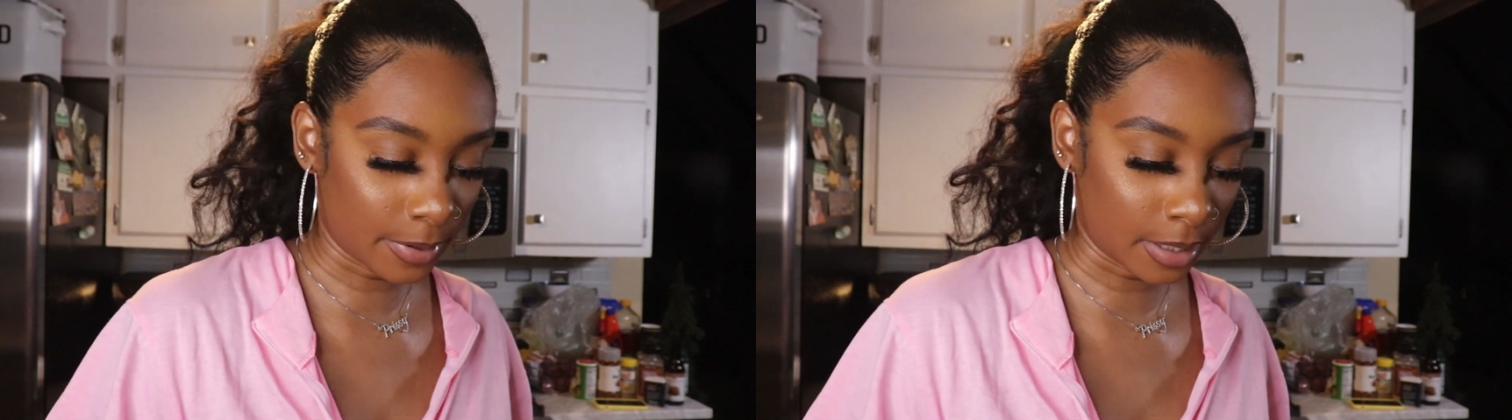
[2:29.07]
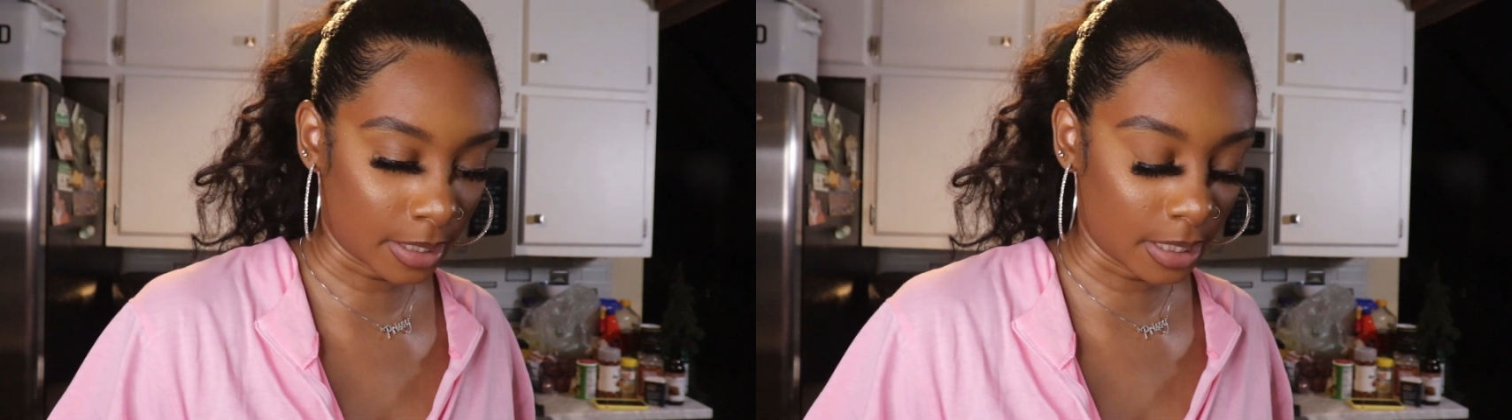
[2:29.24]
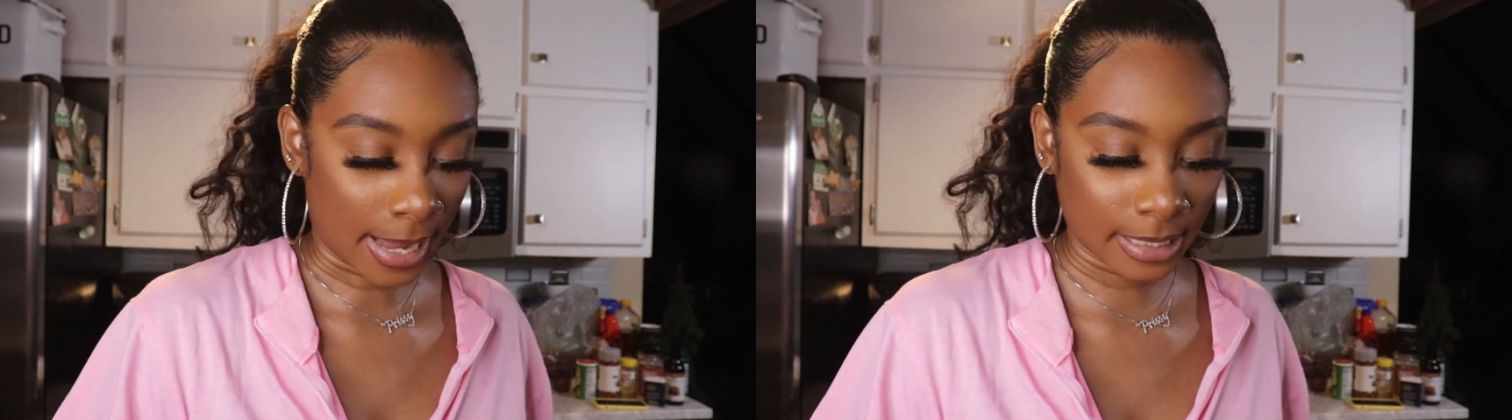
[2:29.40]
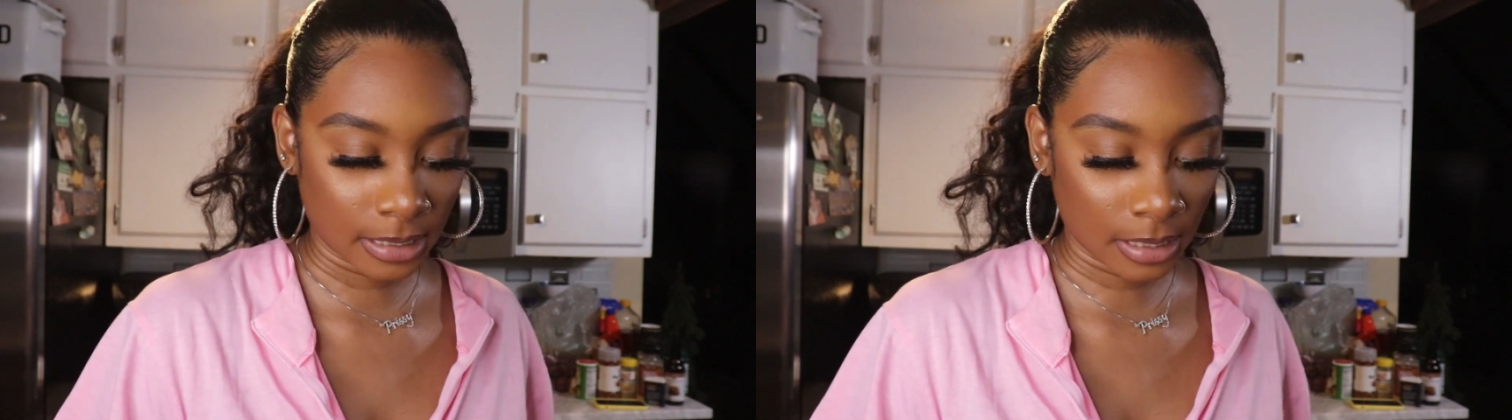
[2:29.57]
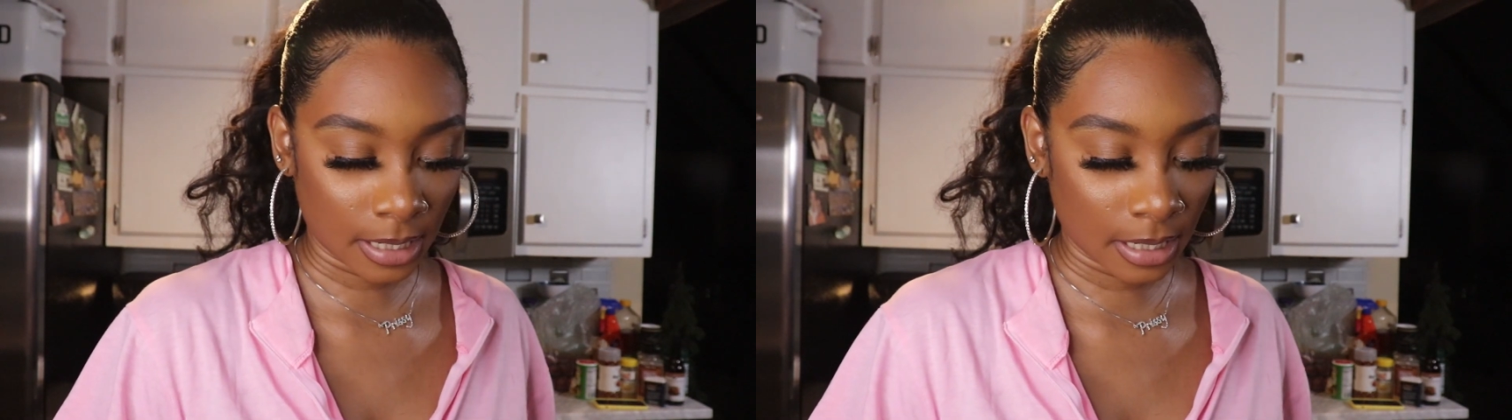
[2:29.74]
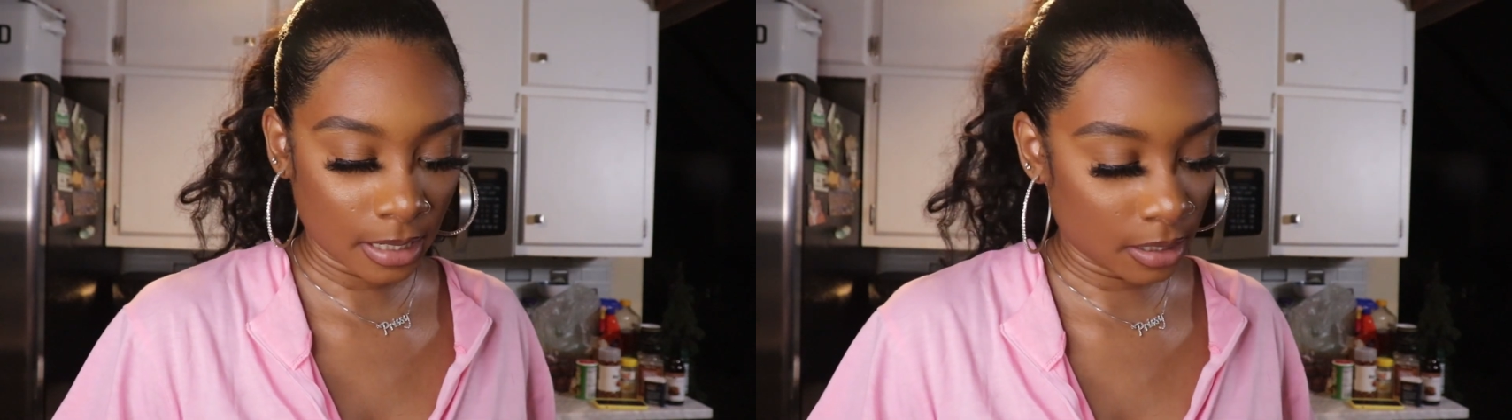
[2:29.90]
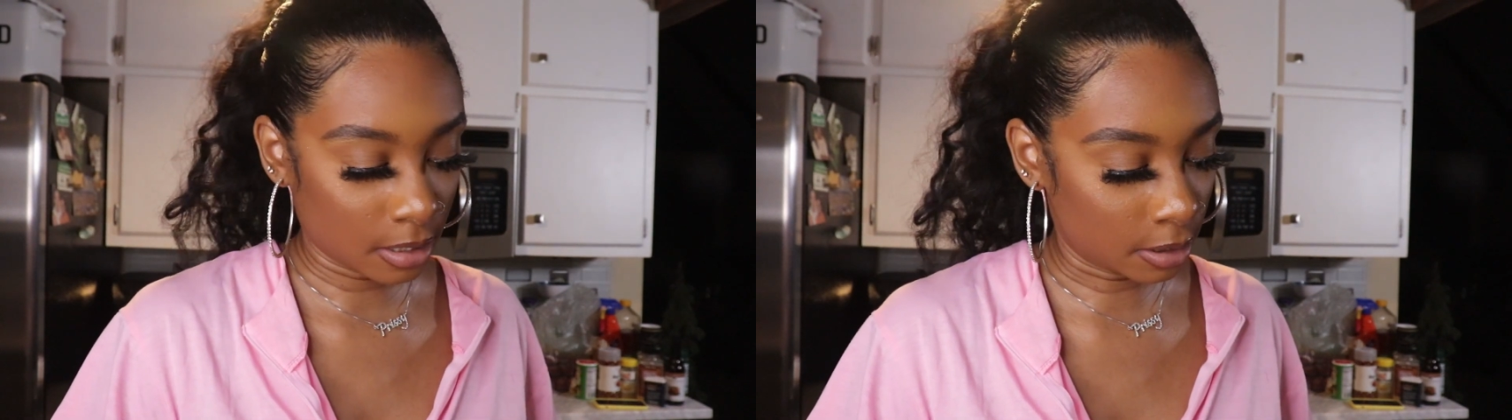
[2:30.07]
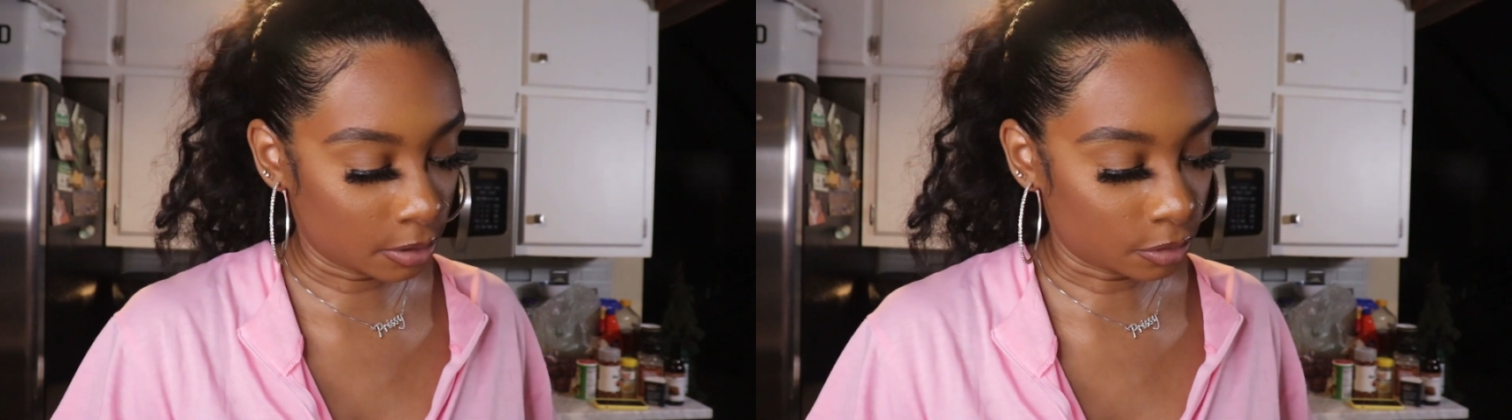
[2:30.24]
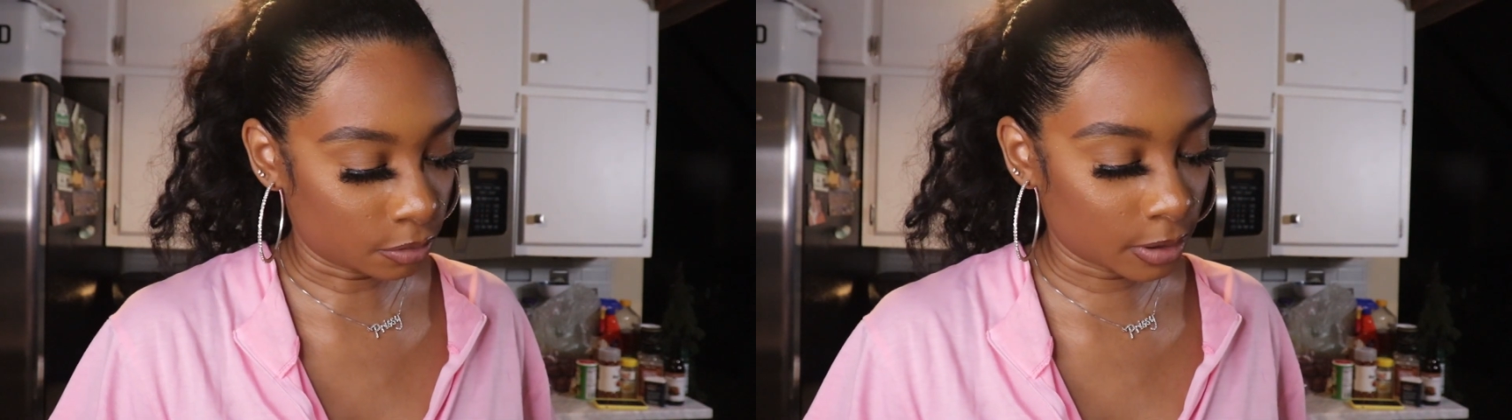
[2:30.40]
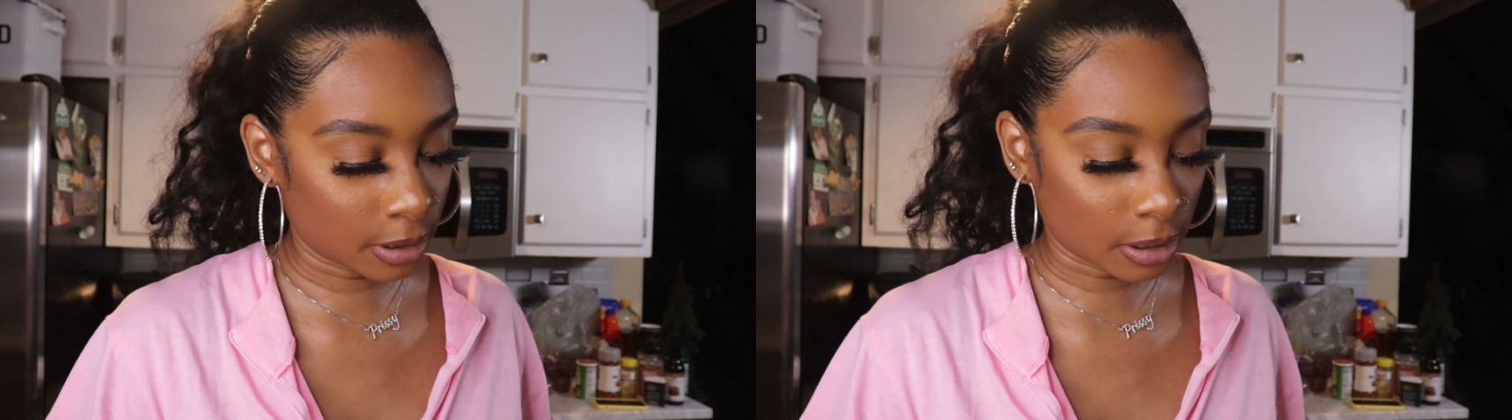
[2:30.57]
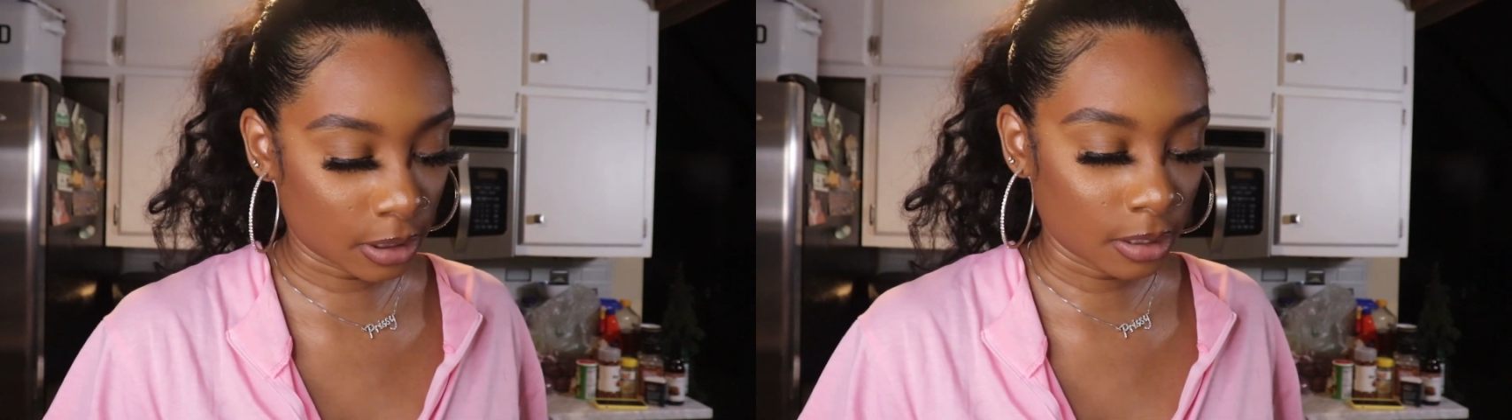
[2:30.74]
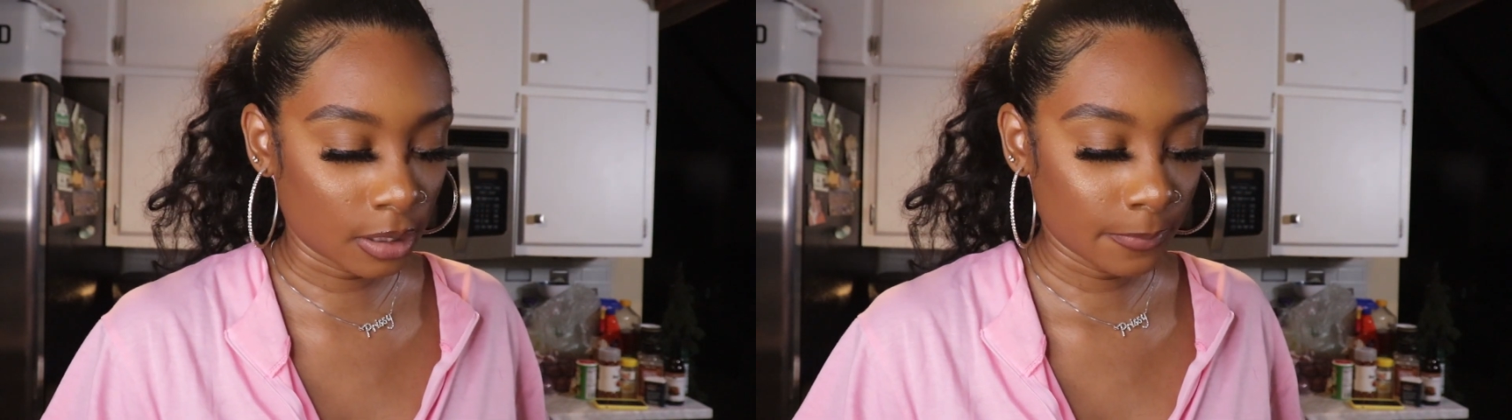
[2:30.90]
but I stay in
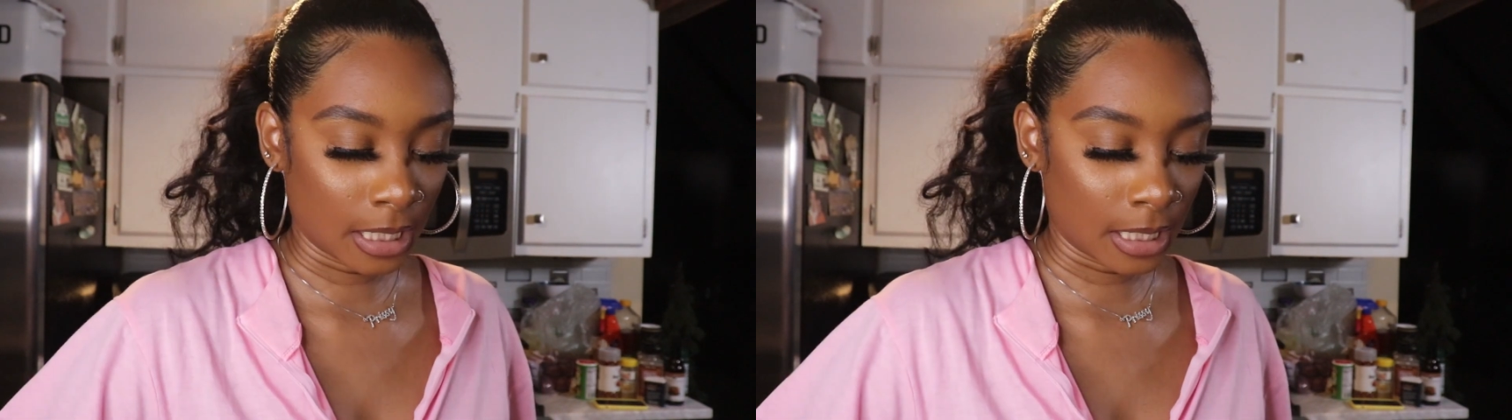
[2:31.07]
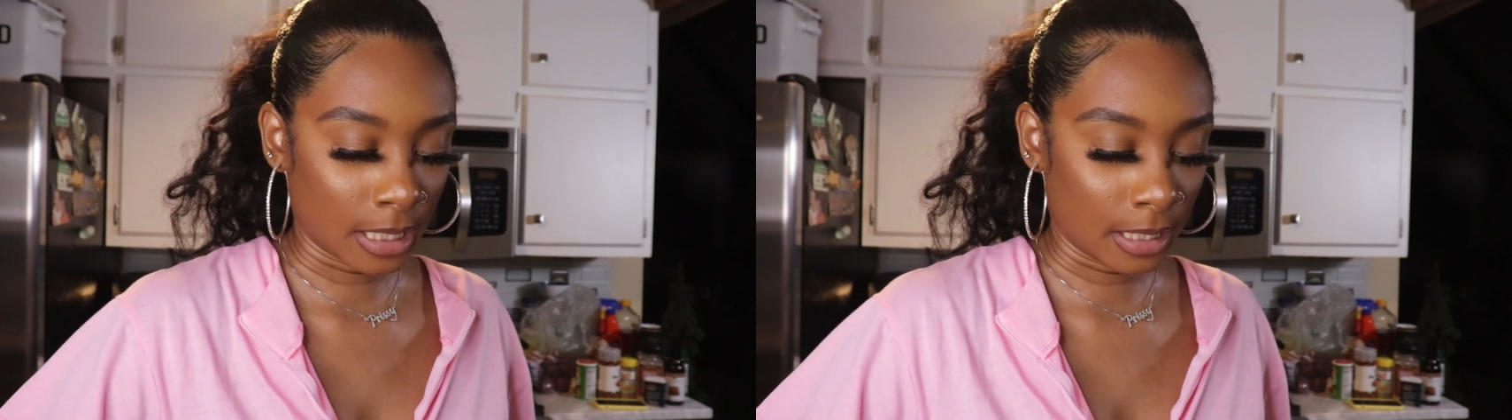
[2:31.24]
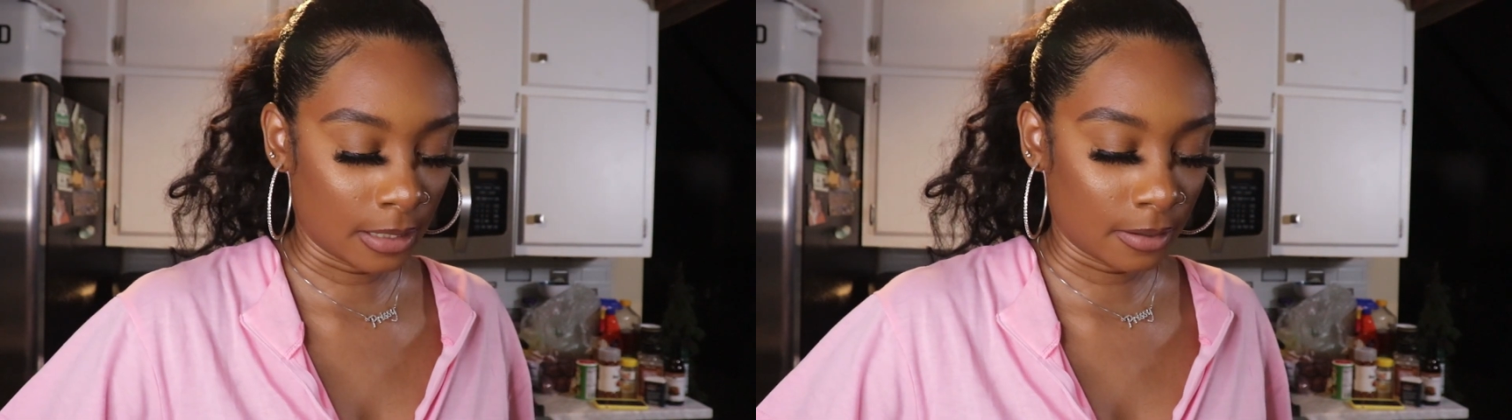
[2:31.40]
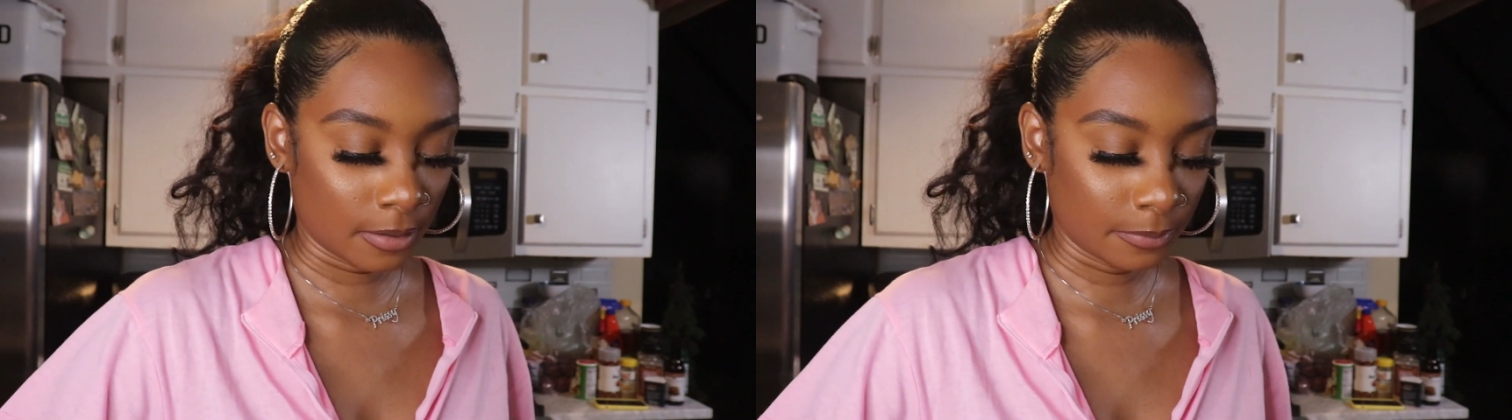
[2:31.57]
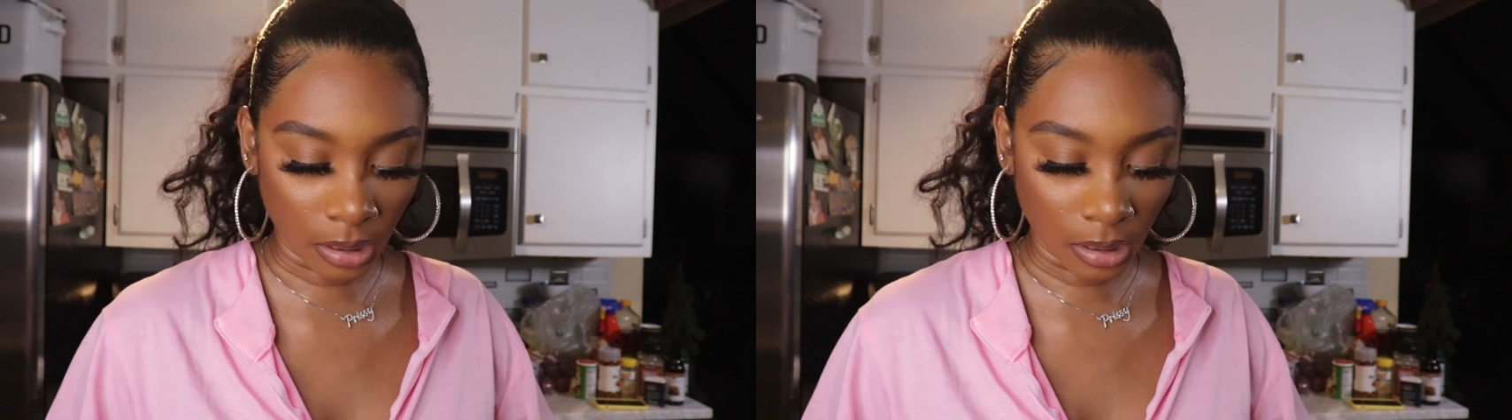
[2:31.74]
Georgia and